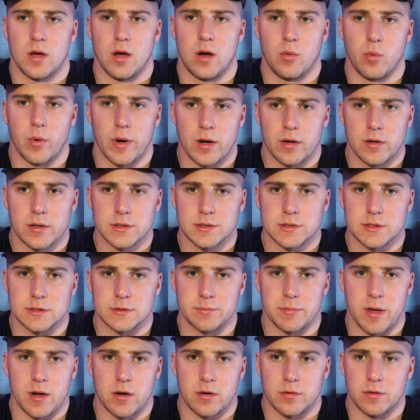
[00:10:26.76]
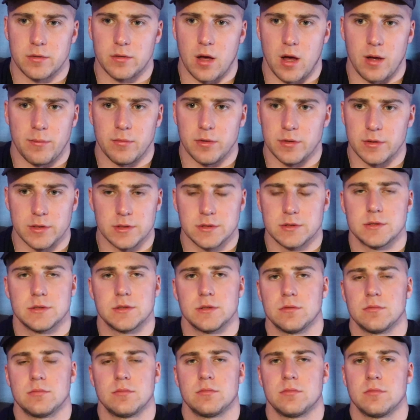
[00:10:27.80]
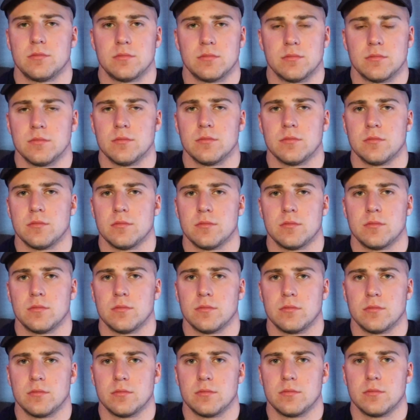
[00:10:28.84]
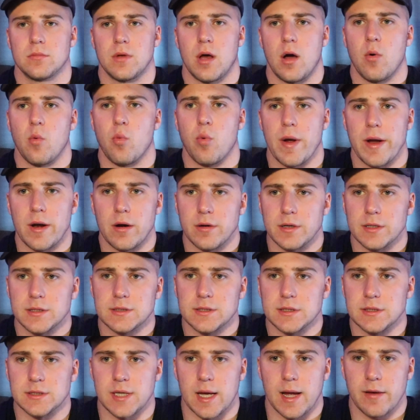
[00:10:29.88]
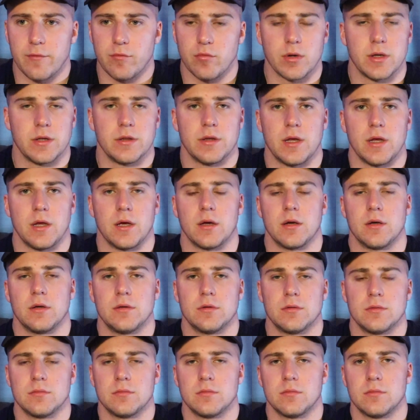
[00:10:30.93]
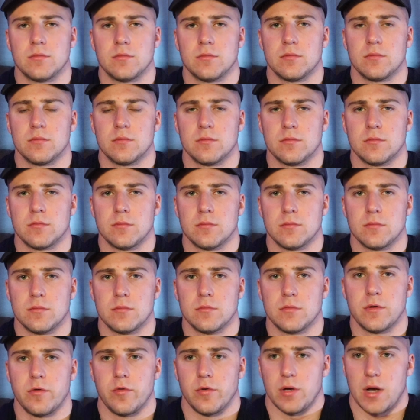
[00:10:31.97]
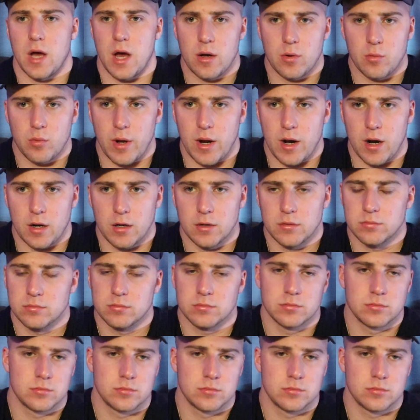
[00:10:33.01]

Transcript: Awareness is better than humbleness. Awareness is everything. If you're not aware,